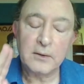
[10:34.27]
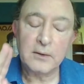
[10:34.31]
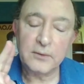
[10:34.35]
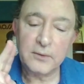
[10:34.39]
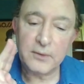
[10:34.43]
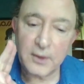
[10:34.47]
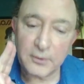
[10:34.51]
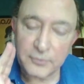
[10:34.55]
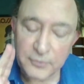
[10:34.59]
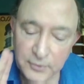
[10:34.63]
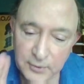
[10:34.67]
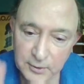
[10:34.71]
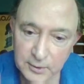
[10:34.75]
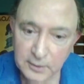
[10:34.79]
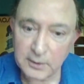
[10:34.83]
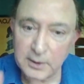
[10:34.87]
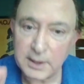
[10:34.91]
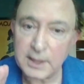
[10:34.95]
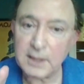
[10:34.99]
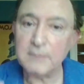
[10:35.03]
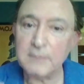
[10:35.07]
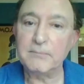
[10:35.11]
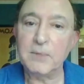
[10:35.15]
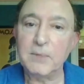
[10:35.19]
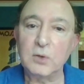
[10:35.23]
The
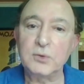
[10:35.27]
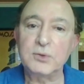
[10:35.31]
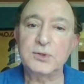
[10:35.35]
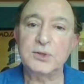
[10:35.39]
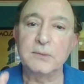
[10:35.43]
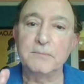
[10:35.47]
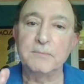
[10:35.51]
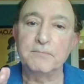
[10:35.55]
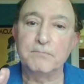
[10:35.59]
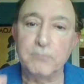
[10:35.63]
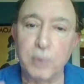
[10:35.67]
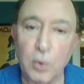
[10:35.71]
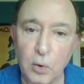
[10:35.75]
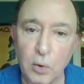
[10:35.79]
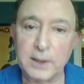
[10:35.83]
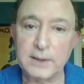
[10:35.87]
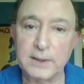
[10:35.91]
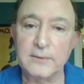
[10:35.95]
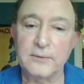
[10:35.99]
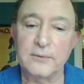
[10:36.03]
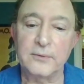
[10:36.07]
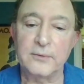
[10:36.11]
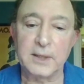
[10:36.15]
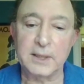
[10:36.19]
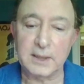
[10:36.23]
third and most
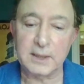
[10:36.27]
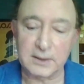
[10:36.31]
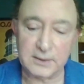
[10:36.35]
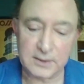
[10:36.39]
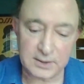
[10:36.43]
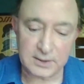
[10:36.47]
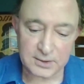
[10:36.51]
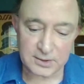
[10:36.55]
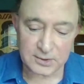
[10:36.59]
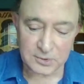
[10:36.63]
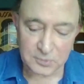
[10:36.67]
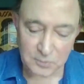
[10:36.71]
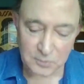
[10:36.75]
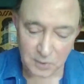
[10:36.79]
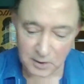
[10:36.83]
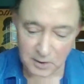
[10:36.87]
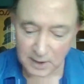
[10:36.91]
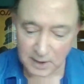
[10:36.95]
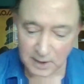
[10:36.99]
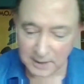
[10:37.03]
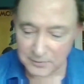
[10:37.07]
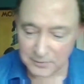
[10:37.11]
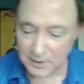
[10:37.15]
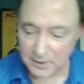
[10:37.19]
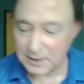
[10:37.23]
important thing, and this is where
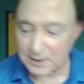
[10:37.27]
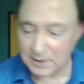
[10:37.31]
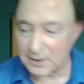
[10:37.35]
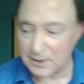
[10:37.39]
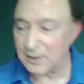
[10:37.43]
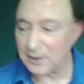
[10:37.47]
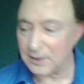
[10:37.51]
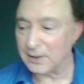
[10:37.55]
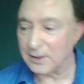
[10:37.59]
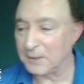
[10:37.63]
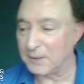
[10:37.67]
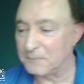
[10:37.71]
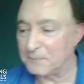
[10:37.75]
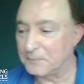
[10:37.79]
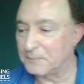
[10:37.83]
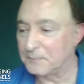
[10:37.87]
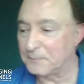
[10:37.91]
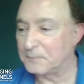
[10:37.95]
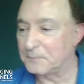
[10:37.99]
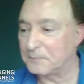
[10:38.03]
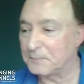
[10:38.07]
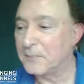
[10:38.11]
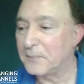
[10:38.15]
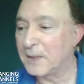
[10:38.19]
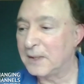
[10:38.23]
I think
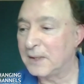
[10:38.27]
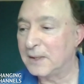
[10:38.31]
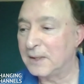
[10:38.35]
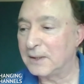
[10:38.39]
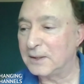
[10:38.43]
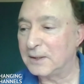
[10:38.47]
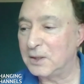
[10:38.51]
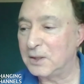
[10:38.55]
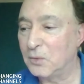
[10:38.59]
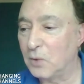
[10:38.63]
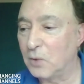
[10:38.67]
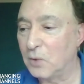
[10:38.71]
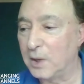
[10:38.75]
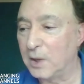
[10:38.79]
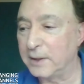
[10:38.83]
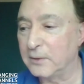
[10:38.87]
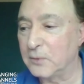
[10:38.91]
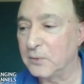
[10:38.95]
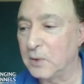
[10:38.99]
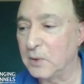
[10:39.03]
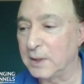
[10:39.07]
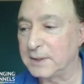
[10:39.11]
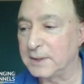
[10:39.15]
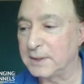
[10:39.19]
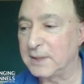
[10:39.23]
you want
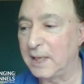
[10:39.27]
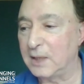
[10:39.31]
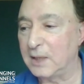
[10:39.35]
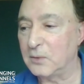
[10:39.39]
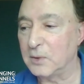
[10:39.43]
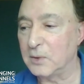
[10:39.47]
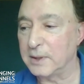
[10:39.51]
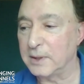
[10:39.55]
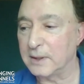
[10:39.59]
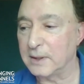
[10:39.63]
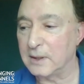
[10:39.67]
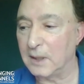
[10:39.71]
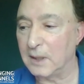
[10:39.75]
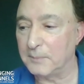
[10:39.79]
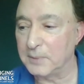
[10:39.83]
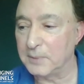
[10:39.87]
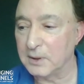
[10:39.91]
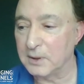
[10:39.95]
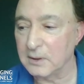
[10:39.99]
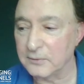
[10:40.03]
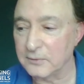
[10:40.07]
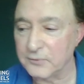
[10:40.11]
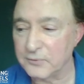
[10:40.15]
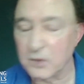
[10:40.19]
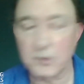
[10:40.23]
to take with a
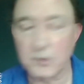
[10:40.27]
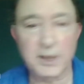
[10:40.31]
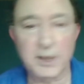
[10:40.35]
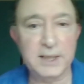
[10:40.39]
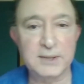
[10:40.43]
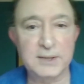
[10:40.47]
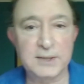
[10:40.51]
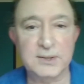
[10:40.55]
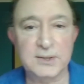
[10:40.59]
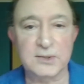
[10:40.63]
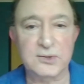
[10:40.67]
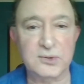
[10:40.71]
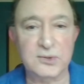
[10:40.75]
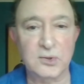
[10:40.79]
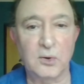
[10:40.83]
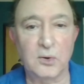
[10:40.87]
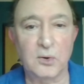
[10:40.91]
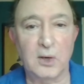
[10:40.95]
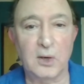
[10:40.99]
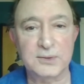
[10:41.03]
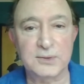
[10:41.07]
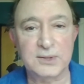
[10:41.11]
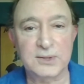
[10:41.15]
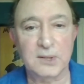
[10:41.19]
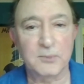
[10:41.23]
couple of grains of
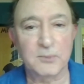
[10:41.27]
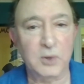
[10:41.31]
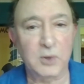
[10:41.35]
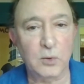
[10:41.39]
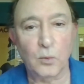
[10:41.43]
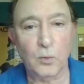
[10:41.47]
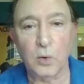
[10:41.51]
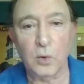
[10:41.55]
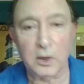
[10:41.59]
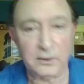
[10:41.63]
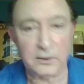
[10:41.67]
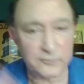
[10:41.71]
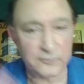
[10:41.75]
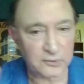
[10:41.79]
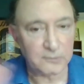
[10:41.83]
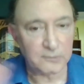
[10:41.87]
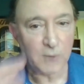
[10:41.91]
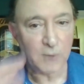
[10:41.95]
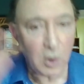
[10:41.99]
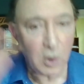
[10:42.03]
salt some of the work from